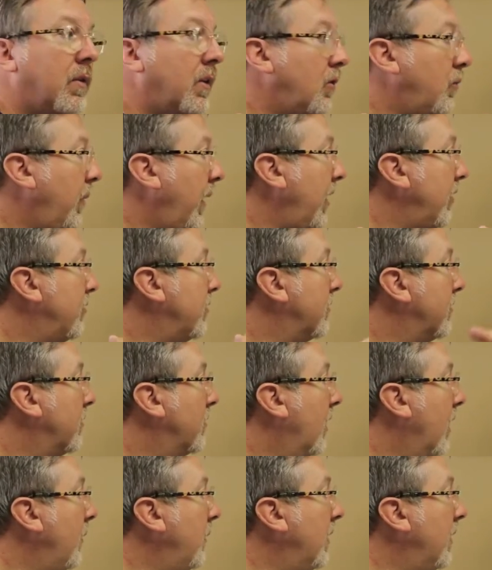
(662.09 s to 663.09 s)
these patients
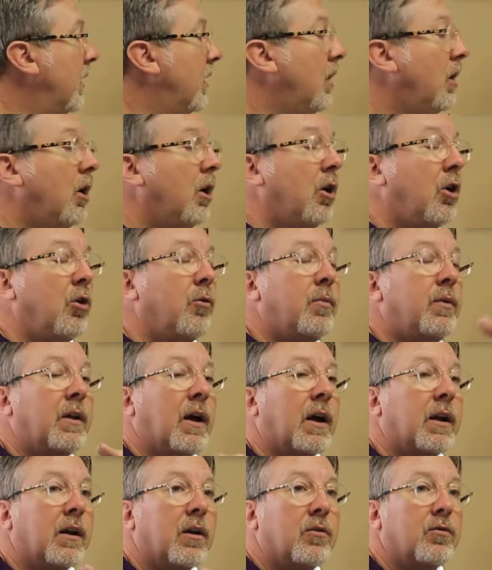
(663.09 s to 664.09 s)
who come in who've been
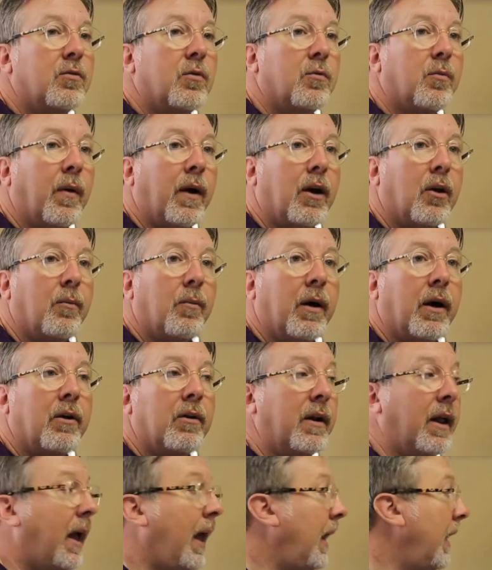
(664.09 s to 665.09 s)
diagnosed with mild,
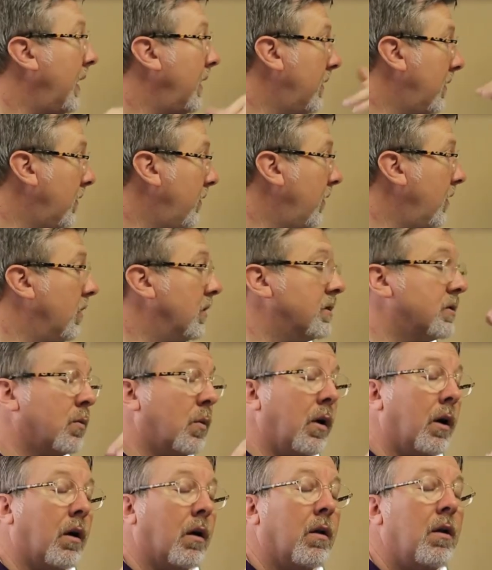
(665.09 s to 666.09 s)
moderate, and severe as
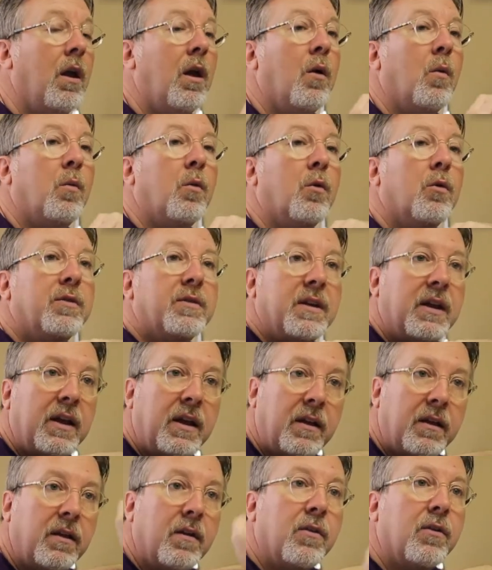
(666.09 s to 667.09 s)
well. We're
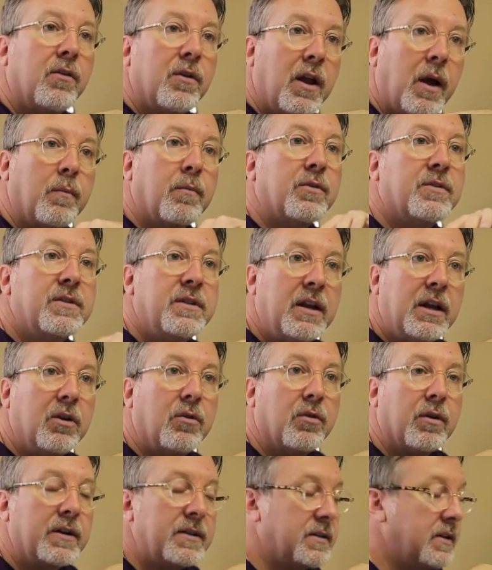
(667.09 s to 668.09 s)
seeing their numbers
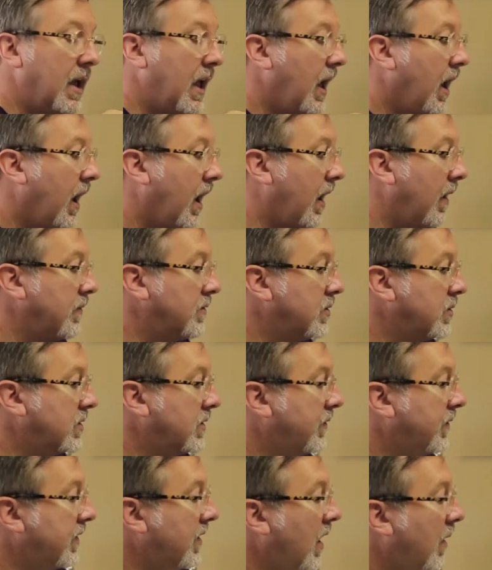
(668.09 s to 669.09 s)
decrease. So it's
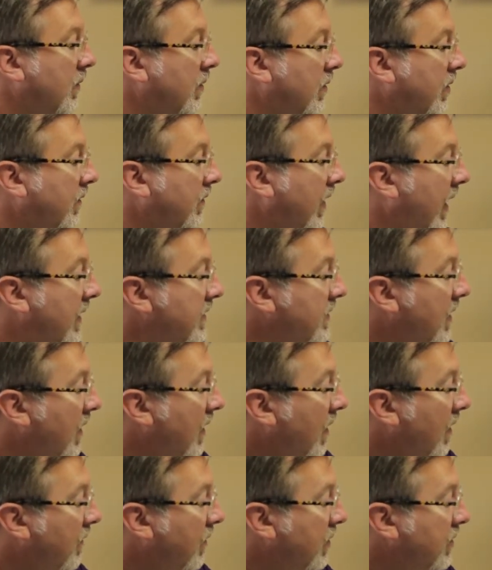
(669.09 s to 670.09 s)
a phenomenal device.
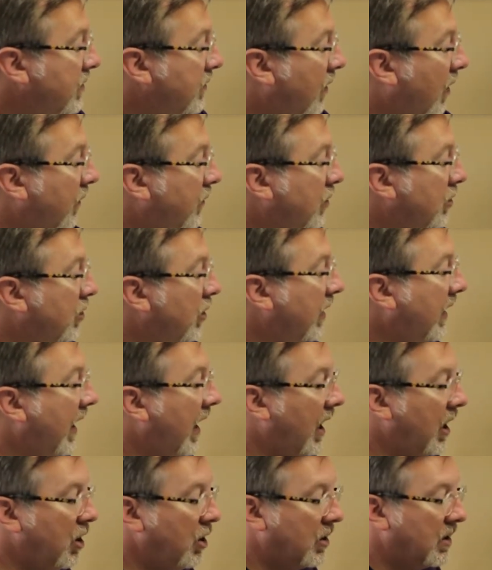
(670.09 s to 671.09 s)
First of all, if you look
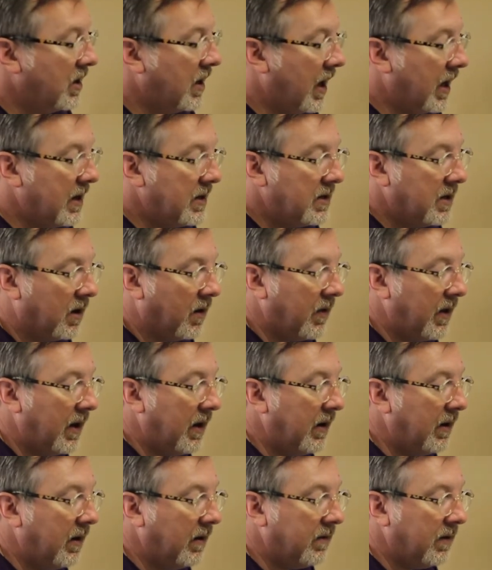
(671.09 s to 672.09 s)
at it, you can kind of tell that
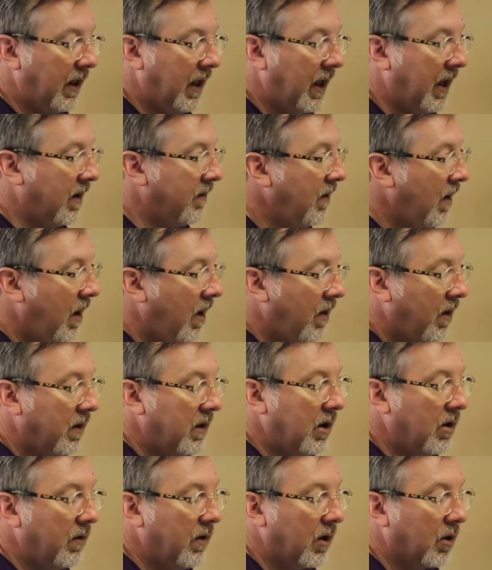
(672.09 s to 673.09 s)
it doesn't have
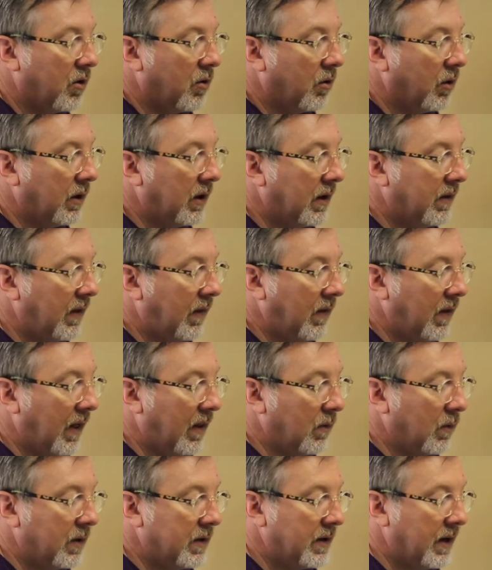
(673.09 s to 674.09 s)
near the acrylic that the
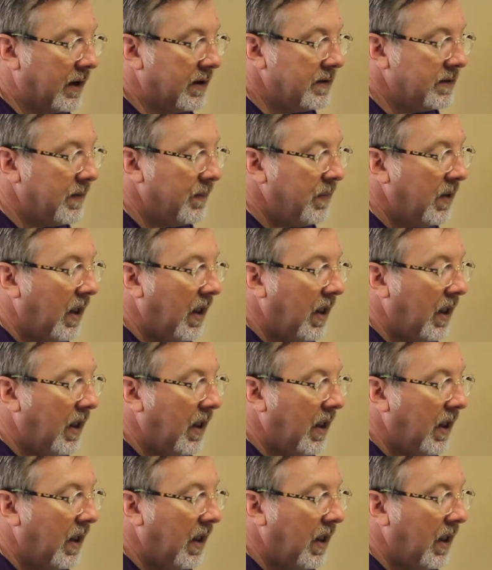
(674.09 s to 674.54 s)
other one does.